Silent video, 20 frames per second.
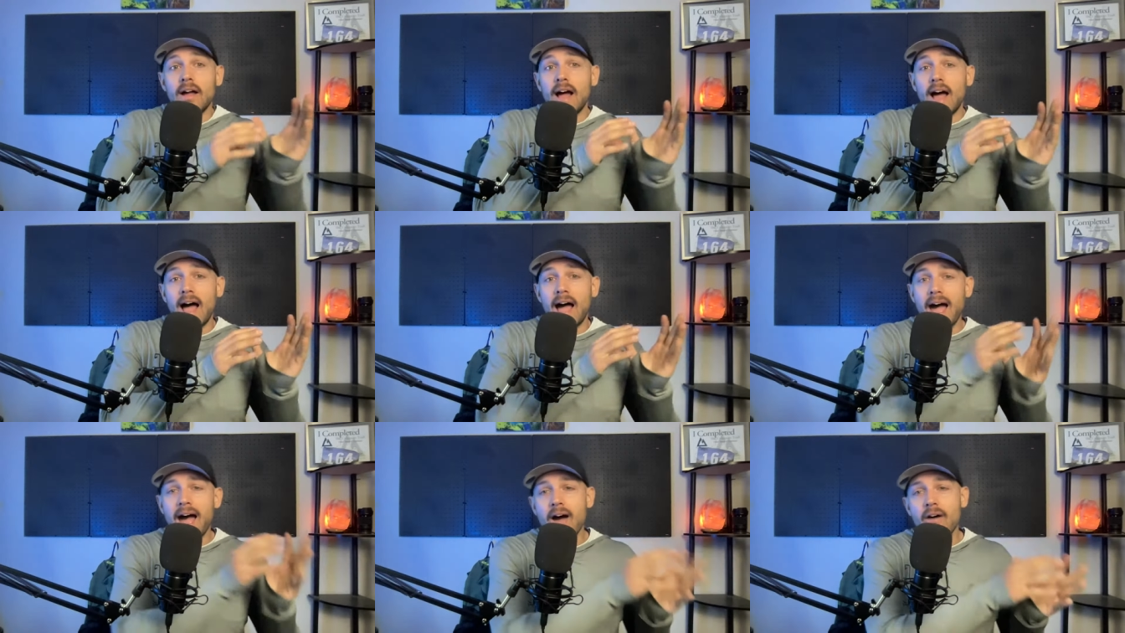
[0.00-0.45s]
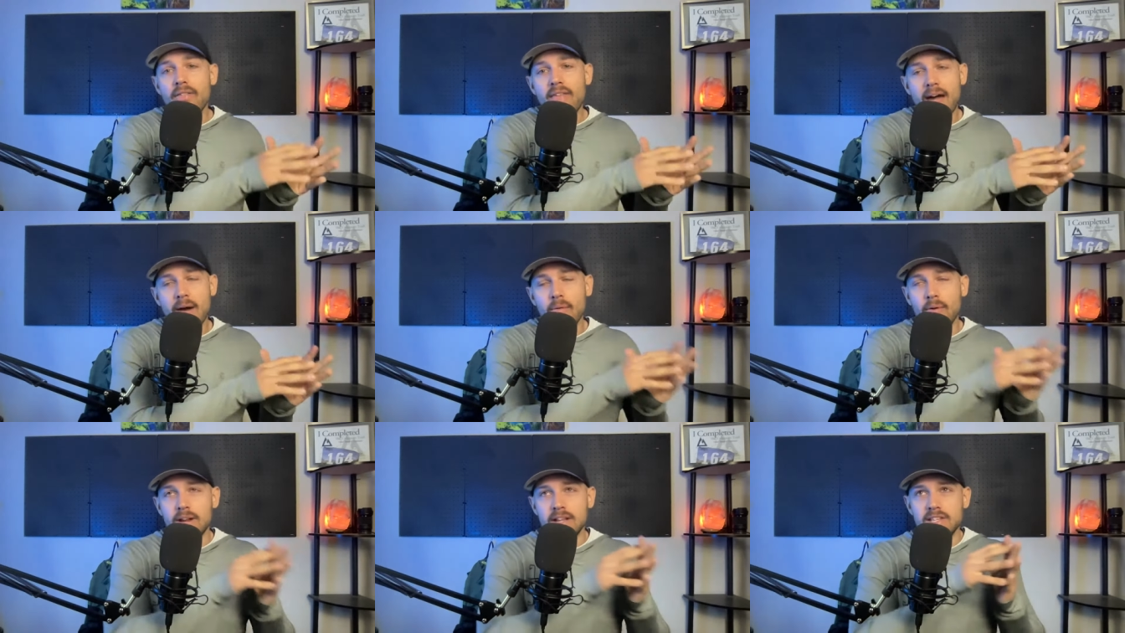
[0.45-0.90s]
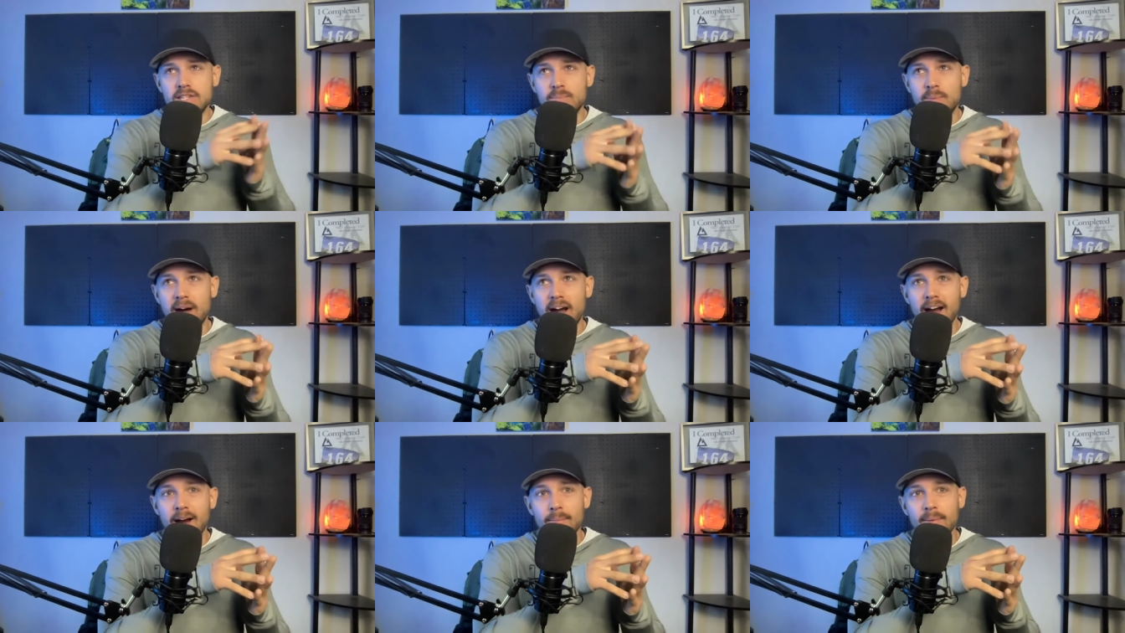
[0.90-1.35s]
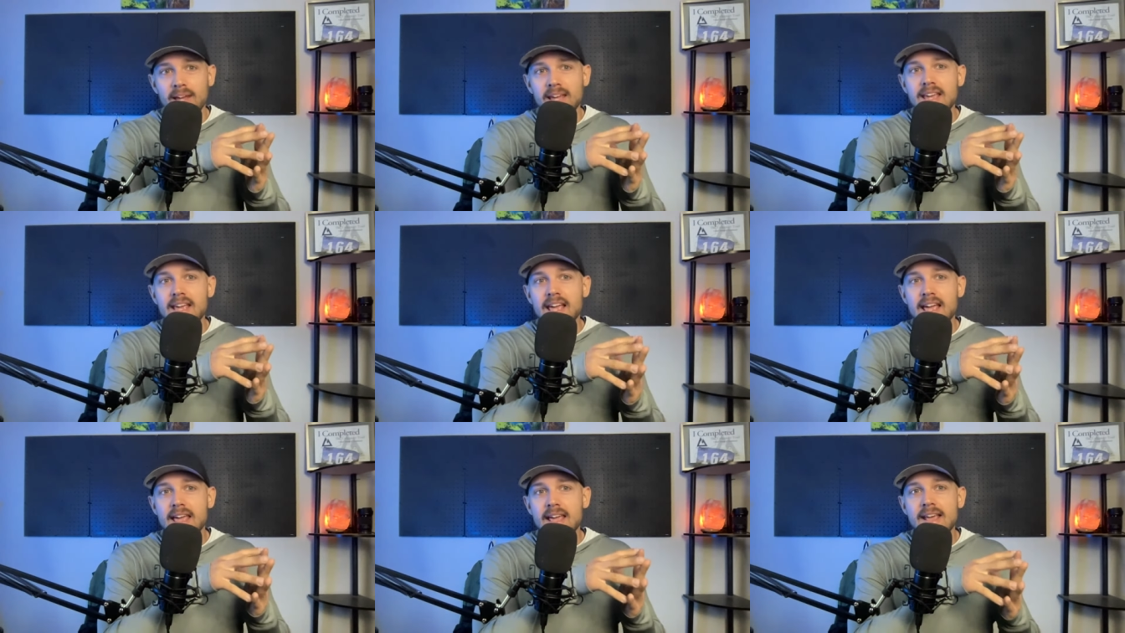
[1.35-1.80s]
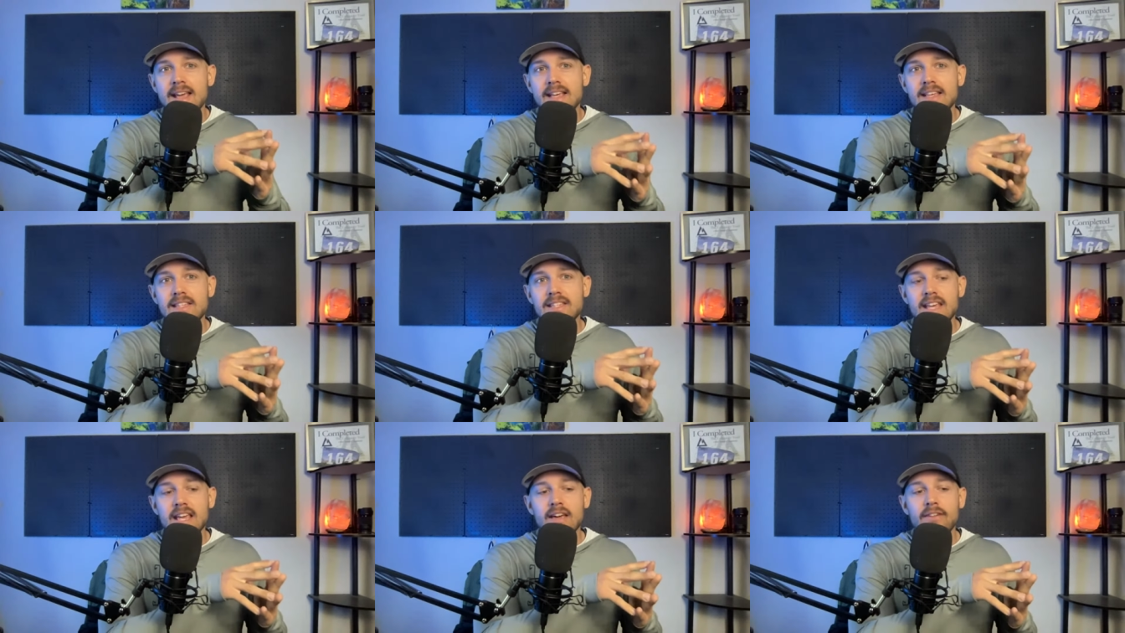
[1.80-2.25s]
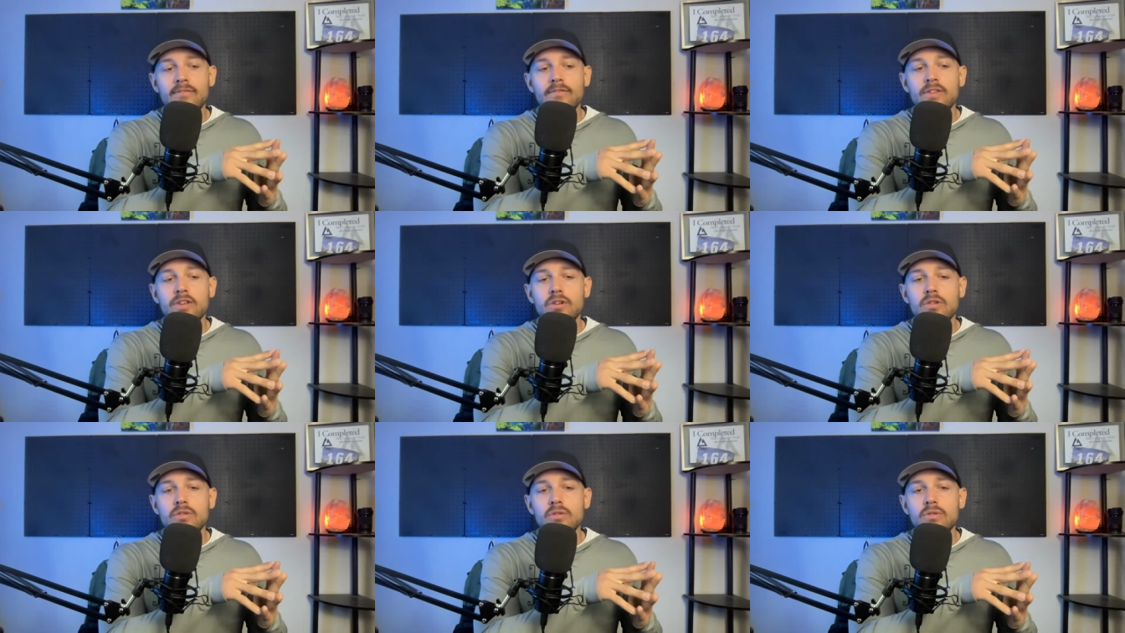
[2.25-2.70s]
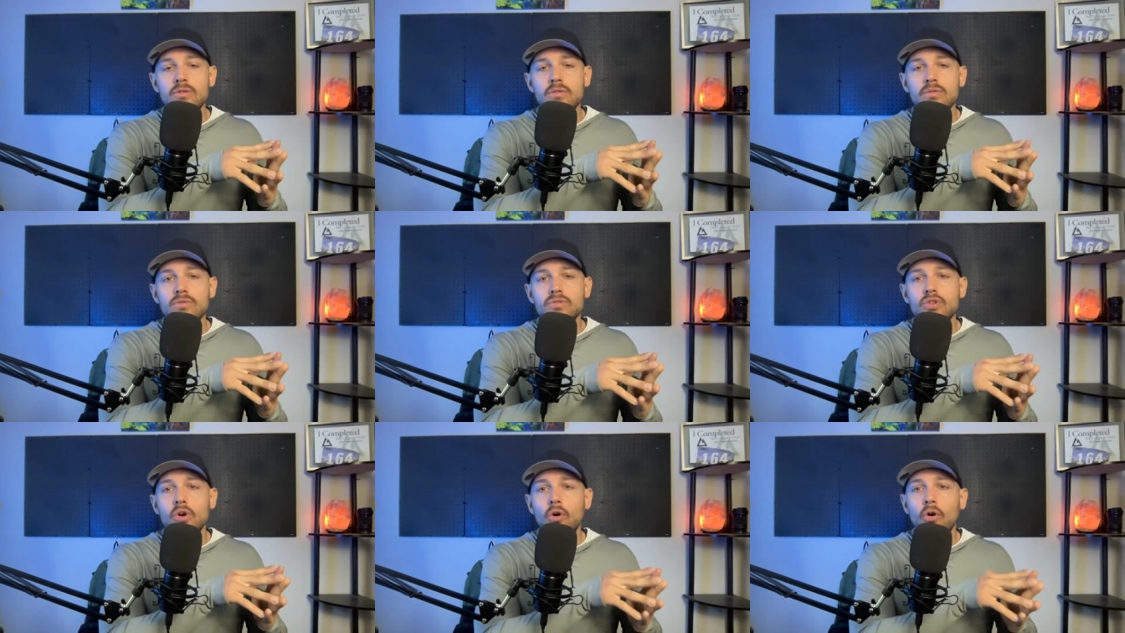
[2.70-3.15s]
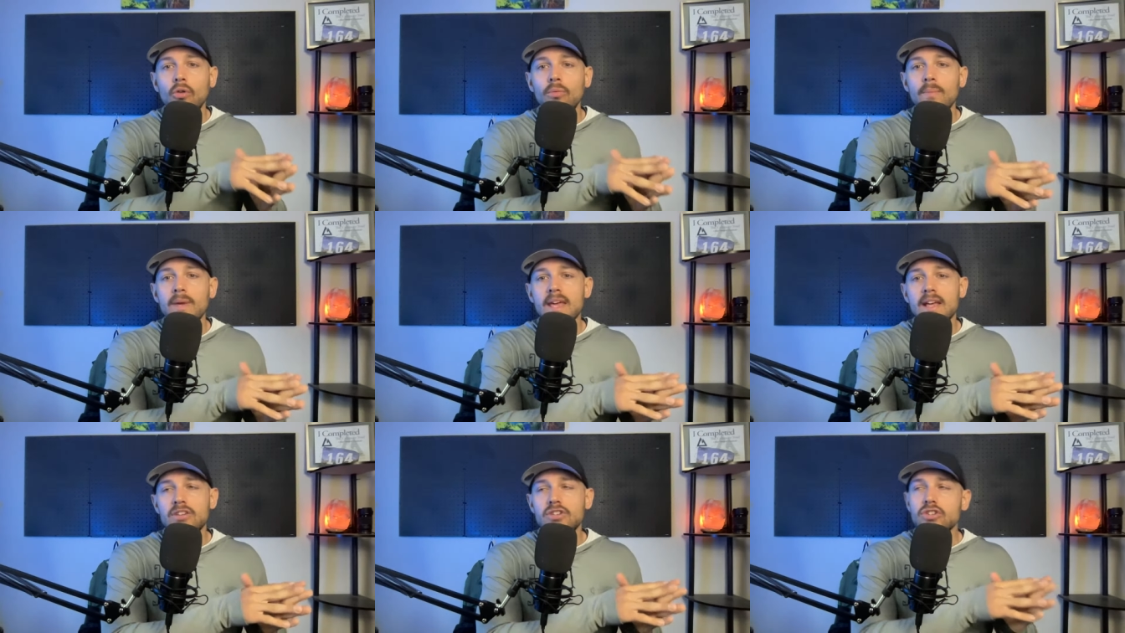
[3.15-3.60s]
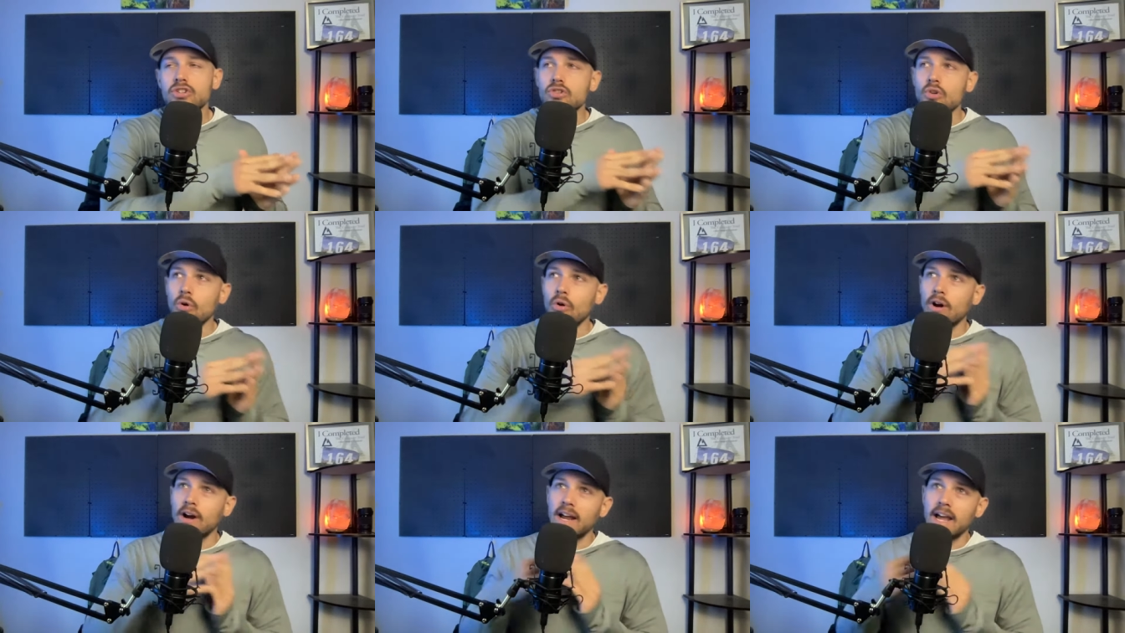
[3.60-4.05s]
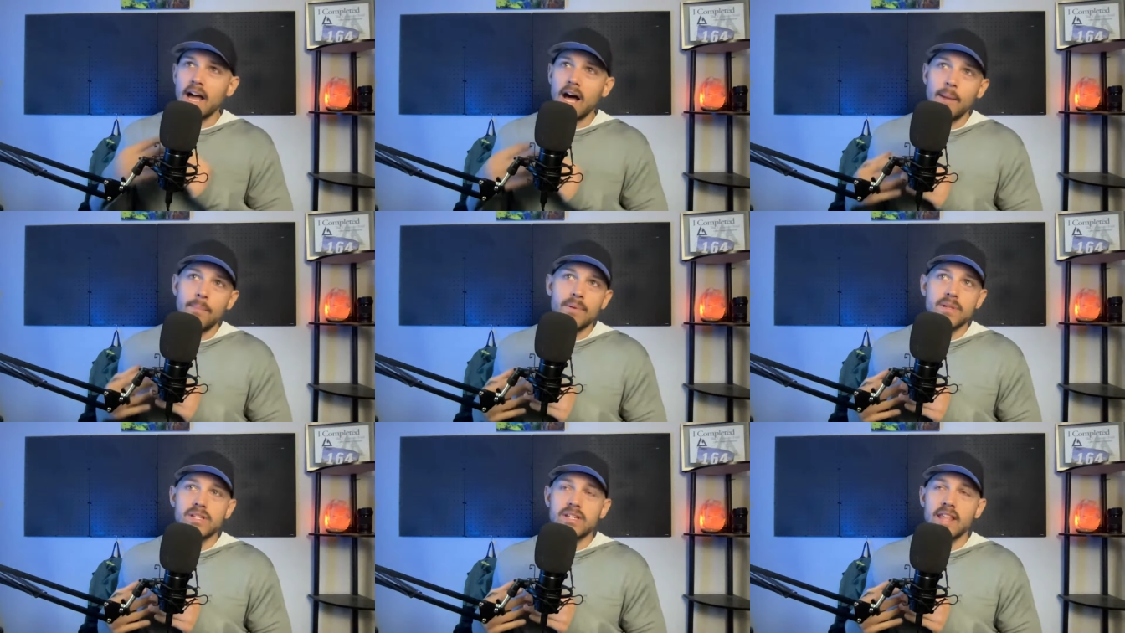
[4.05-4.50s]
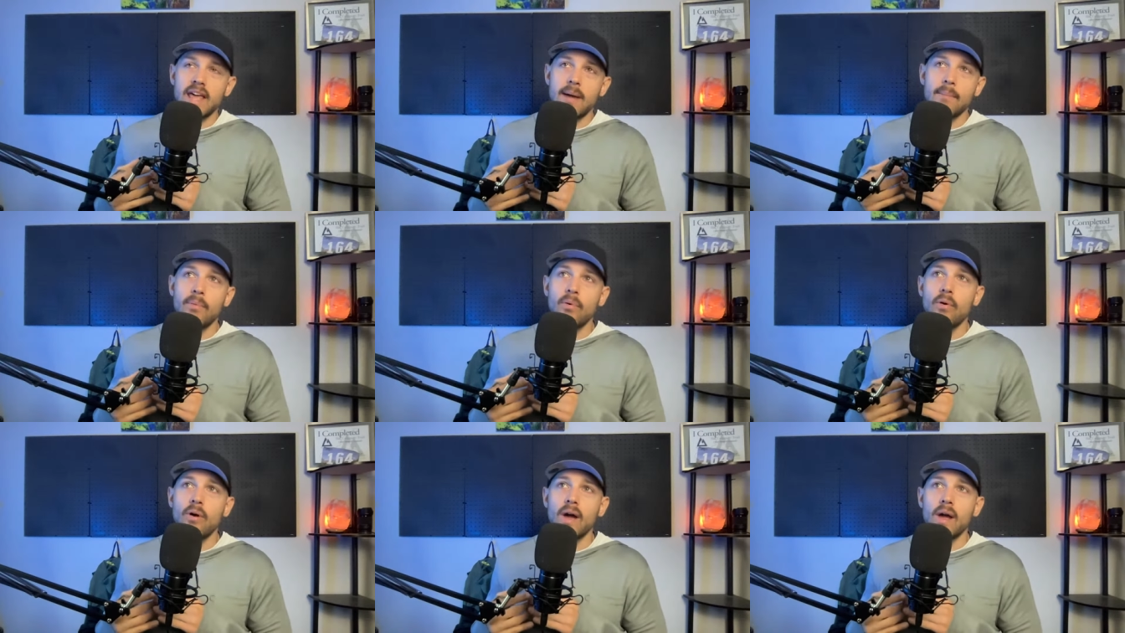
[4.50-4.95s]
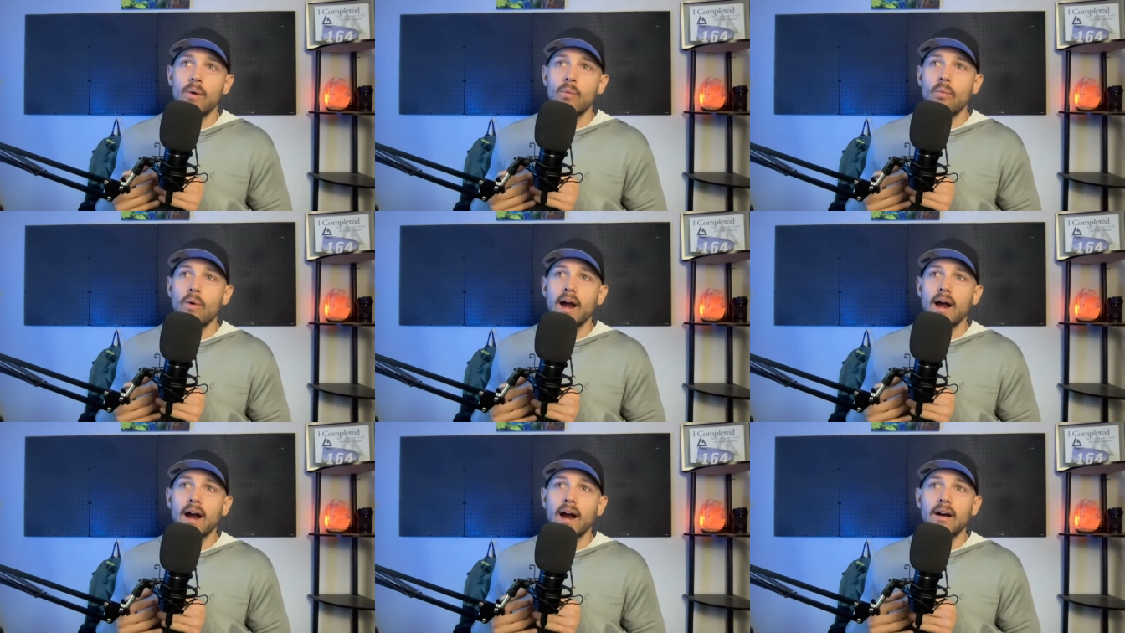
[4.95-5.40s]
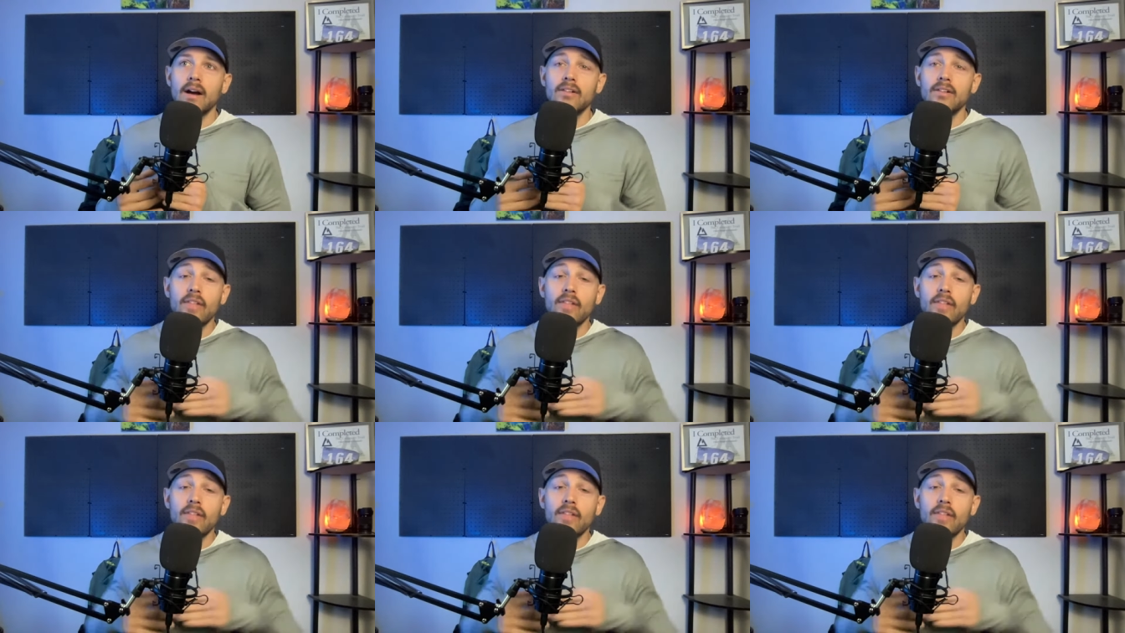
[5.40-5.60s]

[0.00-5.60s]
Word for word: how that would inspire me is if you told me a story up until that point where,